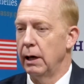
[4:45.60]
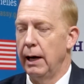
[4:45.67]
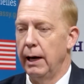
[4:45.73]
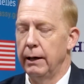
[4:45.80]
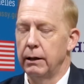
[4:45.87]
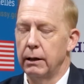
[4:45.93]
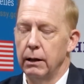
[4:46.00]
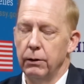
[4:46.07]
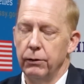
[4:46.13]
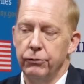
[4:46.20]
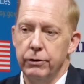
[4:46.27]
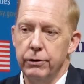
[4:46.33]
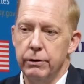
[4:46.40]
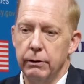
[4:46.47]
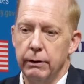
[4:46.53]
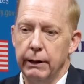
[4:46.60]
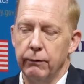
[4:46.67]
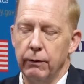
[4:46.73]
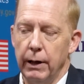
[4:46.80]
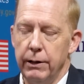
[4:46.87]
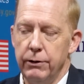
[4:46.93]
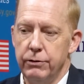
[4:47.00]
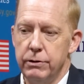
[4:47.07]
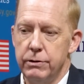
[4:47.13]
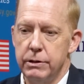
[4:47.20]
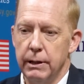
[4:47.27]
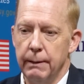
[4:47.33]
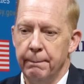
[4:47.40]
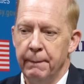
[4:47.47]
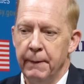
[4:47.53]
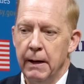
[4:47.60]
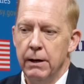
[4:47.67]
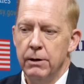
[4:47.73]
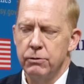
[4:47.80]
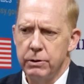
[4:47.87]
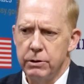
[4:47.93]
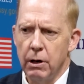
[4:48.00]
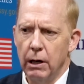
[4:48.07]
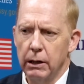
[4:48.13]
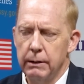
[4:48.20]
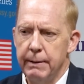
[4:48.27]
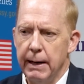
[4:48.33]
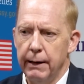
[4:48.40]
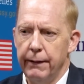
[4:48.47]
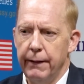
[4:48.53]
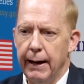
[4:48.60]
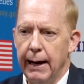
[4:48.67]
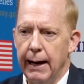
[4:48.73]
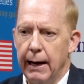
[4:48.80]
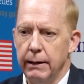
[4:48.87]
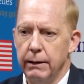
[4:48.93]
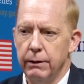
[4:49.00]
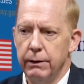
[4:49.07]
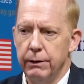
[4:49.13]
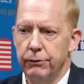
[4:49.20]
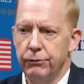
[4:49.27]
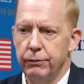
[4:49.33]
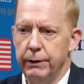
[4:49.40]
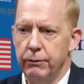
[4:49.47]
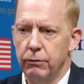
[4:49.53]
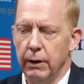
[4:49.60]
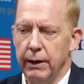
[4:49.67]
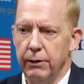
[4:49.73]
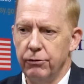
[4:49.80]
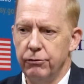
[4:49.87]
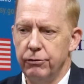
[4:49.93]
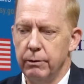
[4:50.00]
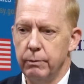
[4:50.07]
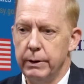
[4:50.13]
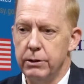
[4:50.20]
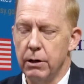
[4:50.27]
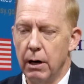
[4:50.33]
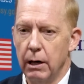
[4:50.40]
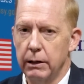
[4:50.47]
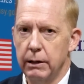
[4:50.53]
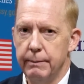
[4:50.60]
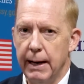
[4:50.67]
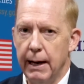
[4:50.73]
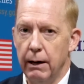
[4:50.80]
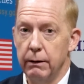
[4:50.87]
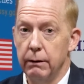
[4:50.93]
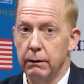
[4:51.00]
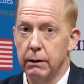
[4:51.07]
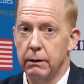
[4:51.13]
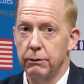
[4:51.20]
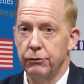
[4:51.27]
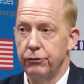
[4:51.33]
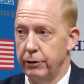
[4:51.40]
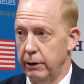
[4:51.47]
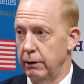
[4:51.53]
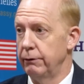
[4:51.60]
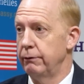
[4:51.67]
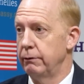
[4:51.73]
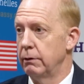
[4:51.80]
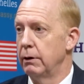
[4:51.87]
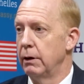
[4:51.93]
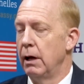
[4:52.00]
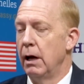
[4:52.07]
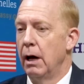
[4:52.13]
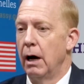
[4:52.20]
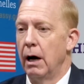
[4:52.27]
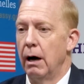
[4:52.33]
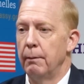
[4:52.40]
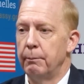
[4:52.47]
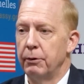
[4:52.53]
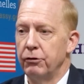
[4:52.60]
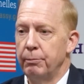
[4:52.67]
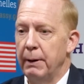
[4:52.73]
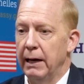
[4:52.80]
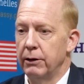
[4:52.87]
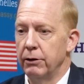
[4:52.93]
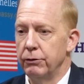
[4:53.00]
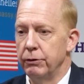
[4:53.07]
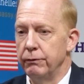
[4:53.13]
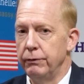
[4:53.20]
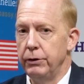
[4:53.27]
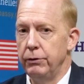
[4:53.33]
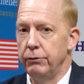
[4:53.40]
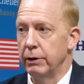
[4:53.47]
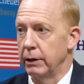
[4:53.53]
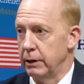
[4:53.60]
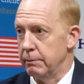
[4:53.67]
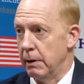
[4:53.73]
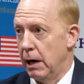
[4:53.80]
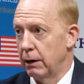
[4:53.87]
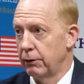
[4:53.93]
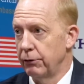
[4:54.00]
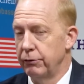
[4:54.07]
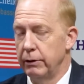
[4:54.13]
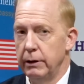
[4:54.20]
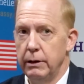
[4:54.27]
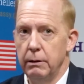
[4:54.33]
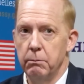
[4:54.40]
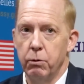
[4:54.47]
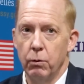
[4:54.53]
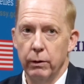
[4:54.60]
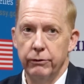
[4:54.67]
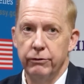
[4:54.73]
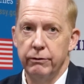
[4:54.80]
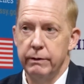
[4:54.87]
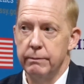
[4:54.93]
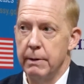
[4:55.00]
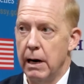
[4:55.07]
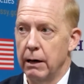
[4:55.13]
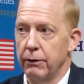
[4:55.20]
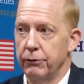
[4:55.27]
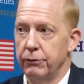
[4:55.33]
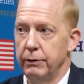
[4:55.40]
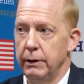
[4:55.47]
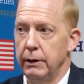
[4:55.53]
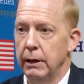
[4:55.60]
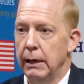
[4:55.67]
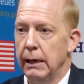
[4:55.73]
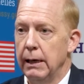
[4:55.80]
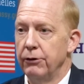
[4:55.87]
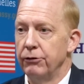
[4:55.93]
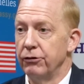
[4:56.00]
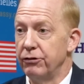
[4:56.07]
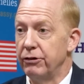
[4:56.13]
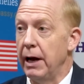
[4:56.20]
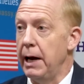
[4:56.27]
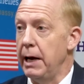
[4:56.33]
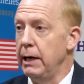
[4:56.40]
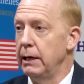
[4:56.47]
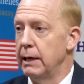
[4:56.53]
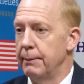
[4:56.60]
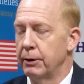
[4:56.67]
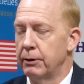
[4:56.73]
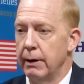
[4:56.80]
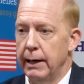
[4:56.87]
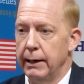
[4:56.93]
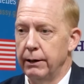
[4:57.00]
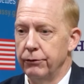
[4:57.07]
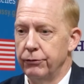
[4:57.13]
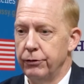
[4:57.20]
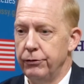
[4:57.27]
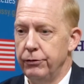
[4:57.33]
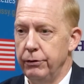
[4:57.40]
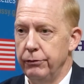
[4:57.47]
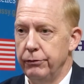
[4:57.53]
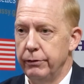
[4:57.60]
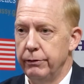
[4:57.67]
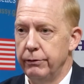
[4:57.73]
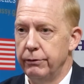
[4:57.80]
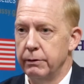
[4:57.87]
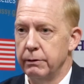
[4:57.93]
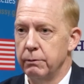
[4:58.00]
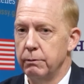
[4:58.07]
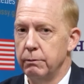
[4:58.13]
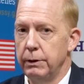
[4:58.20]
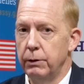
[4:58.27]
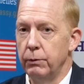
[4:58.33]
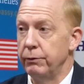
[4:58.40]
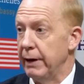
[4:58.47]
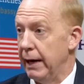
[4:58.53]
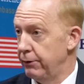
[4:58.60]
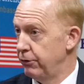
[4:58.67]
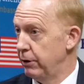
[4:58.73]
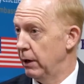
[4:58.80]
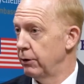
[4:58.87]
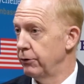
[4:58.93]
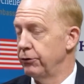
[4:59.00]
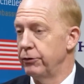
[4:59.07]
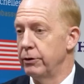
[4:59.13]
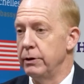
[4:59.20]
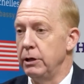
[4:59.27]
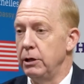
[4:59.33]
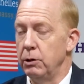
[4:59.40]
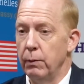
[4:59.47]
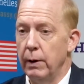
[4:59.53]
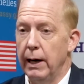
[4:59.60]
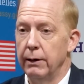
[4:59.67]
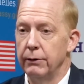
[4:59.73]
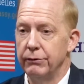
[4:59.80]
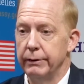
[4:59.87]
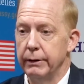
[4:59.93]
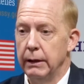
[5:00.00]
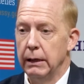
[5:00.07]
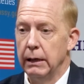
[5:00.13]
and close enduring relationship. So we talked about that, the history of the relationship. We talked about shared perspectives and views on democracy, the importance of democracy, sustaining democratic institutions. We've had challenges in the U.S.